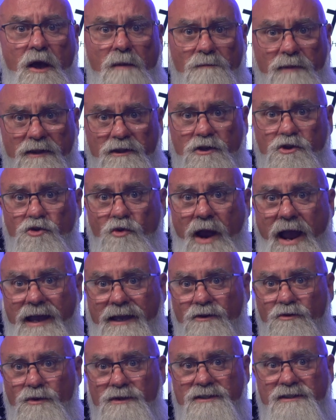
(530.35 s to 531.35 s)
but the
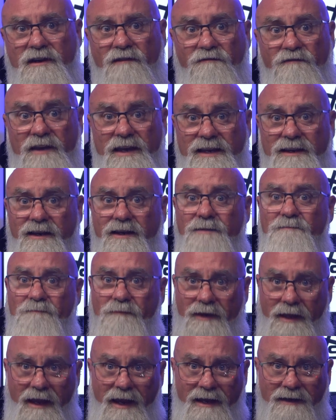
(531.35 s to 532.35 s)
dragon was defeated
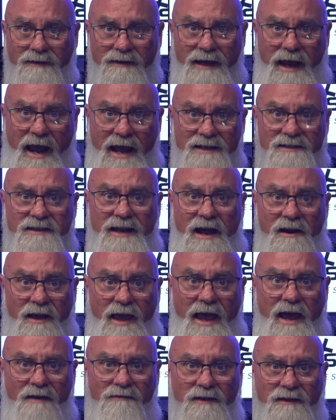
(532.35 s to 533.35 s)
and cast out of
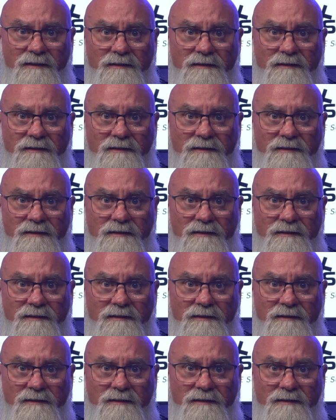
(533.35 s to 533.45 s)
heaven.